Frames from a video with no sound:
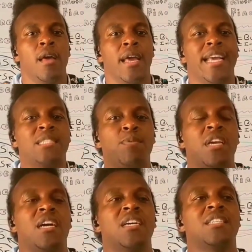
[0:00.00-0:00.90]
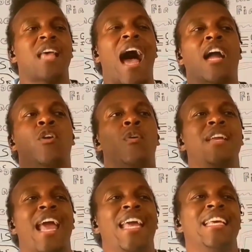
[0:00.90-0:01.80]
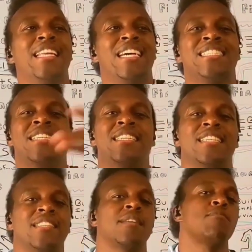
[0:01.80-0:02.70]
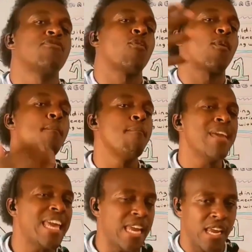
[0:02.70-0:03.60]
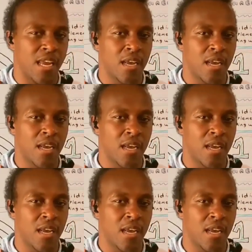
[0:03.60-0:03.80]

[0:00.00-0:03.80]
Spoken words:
It's because I created a system for me.